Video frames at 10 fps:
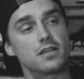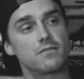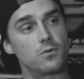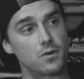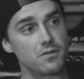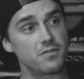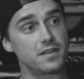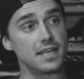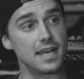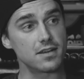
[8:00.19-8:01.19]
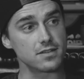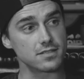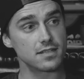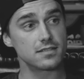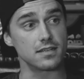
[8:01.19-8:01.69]
Holy shit, 450 acres.
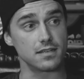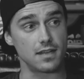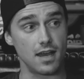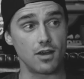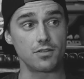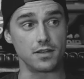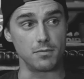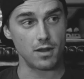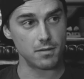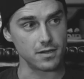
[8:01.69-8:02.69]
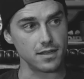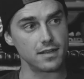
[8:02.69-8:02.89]
That's a healthy property.